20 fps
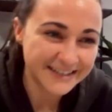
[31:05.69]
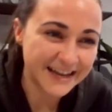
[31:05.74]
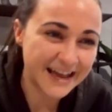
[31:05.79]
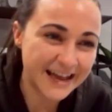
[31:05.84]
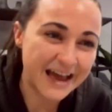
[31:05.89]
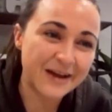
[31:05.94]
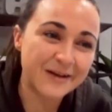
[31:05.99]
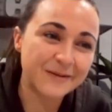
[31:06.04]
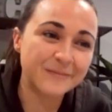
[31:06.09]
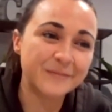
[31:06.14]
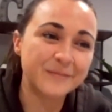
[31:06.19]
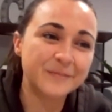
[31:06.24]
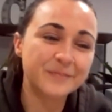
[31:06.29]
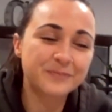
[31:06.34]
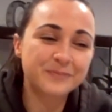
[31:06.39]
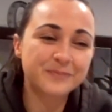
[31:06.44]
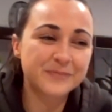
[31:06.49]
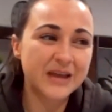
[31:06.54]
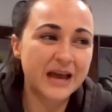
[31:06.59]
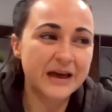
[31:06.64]
And
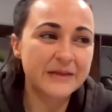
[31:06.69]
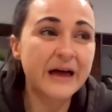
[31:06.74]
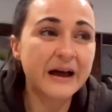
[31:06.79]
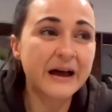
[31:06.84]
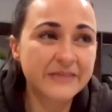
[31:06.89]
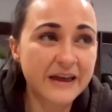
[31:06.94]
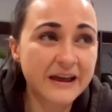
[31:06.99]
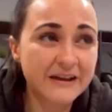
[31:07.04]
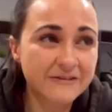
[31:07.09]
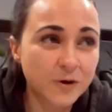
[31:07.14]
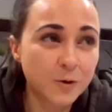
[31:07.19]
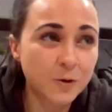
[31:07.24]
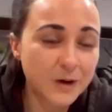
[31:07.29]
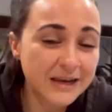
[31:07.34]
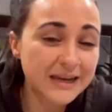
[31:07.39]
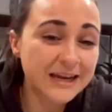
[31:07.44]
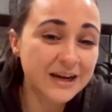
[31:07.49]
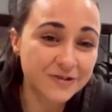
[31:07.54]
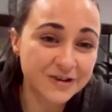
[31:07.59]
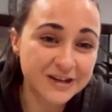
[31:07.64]
that therefore
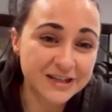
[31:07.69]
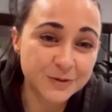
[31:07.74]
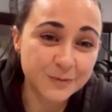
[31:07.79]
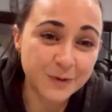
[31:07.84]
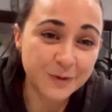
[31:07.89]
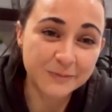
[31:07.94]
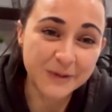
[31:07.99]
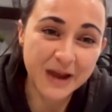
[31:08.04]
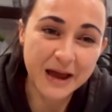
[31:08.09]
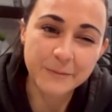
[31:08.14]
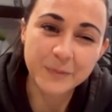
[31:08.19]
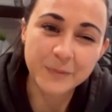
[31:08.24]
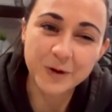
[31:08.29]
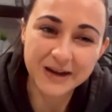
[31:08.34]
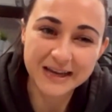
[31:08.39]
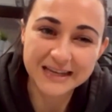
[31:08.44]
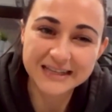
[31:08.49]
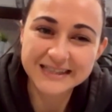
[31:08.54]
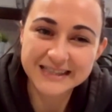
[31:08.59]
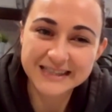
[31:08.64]
will increase your bottom line.
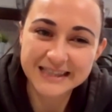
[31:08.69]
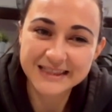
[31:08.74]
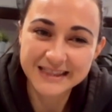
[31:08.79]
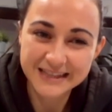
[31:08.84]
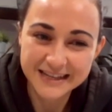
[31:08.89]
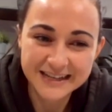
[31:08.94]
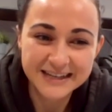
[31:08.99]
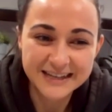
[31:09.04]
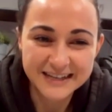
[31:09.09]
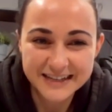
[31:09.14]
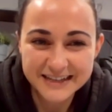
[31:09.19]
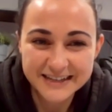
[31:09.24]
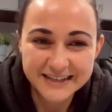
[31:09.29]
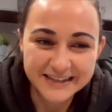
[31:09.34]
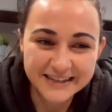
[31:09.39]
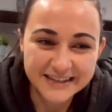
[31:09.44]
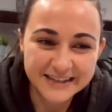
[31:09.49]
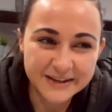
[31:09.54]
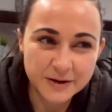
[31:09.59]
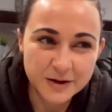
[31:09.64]
But
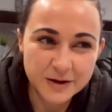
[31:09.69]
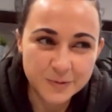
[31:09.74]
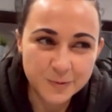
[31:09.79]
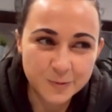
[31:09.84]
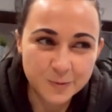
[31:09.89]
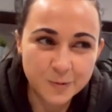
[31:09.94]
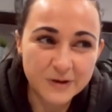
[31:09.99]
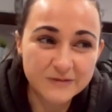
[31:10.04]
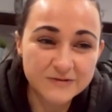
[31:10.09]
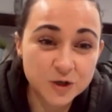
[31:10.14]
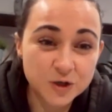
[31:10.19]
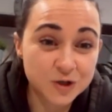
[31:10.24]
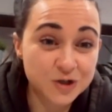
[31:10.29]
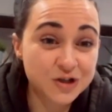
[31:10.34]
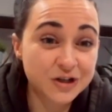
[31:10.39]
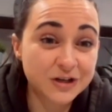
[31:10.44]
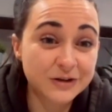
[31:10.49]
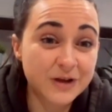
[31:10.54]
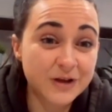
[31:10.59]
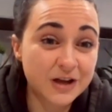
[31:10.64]
with such
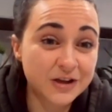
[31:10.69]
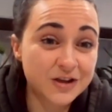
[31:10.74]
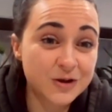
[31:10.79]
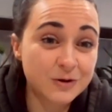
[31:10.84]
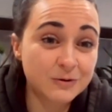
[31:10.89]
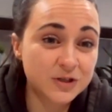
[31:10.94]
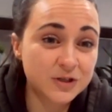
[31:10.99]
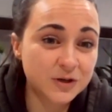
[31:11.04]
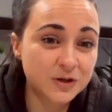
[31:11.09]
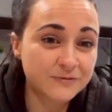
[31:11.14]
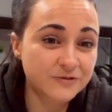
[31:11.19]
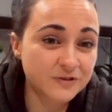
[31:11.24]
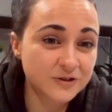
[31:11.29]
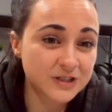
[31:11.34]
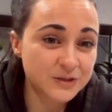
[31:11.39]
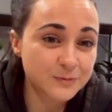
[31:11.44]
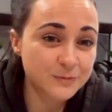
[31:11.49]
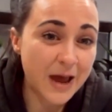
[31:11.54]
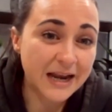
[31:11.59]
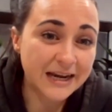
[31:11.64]
a huge
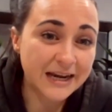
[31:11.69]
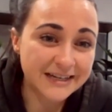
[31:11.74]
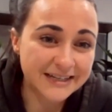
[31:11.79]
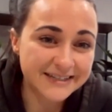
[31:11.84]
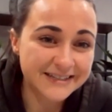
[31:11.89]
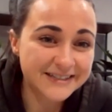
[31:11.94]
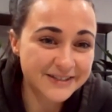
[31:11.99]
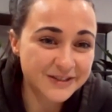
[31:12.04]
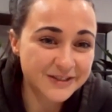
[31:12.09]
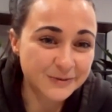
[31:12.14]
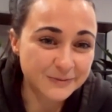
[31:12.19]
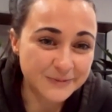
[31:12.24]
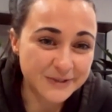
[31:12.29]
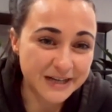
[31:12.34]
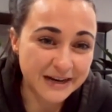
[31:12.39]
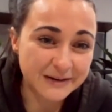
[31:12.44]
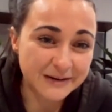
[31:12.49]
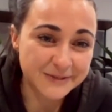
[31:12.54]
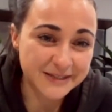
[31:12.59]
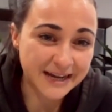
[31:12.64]
upfront spend,
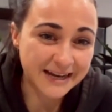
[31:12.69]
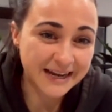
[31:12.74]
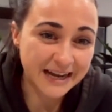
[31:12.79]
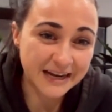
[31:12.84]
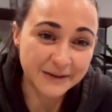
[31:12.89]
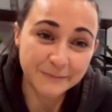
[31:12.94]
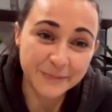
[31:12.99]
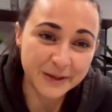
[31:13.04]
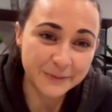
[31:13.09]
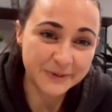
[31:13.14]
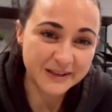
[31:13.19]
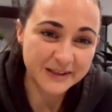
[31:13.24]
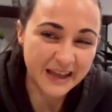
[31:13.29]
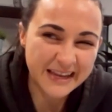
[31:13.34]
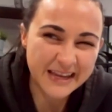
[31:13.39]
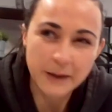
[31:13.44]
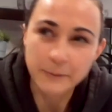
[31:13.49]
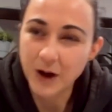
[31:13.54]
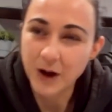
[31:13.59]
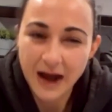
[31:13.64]
sometimes that can be a bit
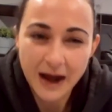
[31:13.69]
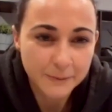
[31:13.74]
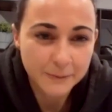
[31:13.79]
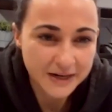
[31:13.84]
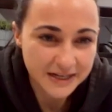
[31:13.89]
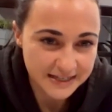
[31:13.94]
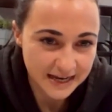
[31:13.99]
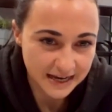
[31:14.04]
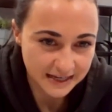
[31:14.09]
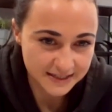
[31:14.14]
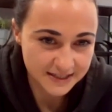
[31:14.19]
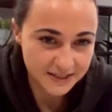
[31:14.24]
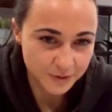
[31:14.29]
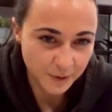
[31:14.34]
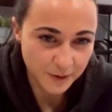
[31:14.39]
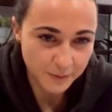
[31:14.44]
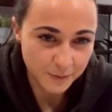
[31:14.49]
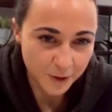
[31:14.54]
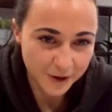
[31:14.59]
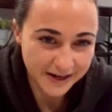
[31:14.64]
like, yeah, but how many desks are
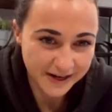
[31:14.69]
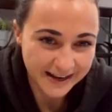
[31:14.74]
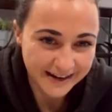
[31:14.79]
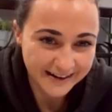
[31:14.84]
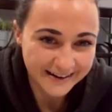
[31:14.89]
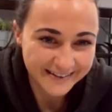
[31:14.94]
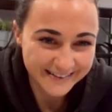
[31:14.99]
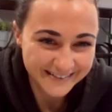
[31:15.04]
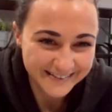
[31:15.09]
we putting in?